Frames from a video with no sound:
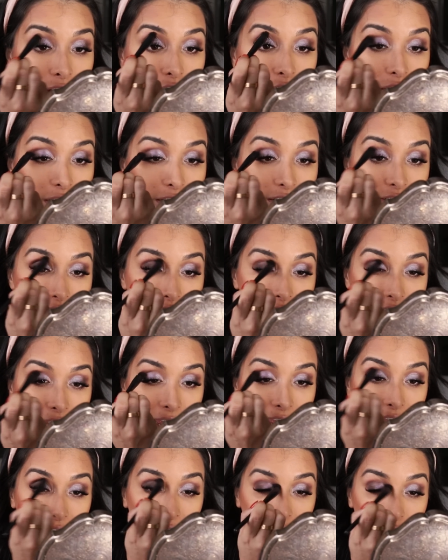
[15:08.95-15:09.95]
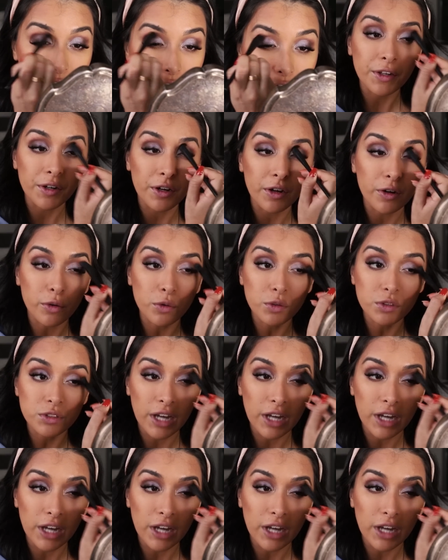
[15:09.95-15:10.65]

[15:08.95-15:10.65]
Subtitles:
Honestly, I have. You know,